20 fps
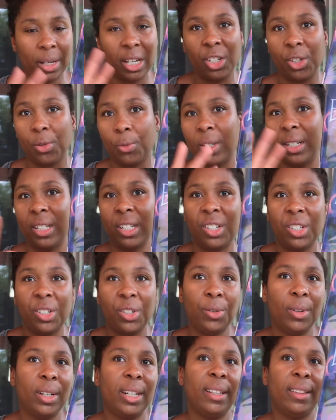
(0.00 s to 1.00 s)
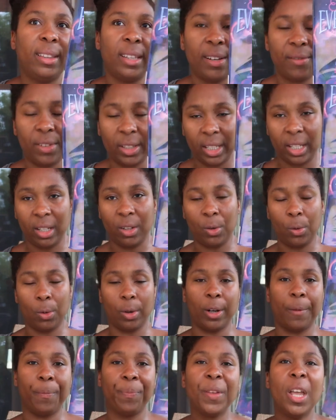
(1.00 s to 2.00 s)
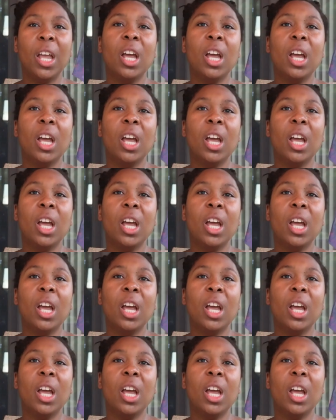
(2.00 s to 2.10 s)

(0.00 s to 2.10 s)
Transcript: I just wanted to do any, everything in order.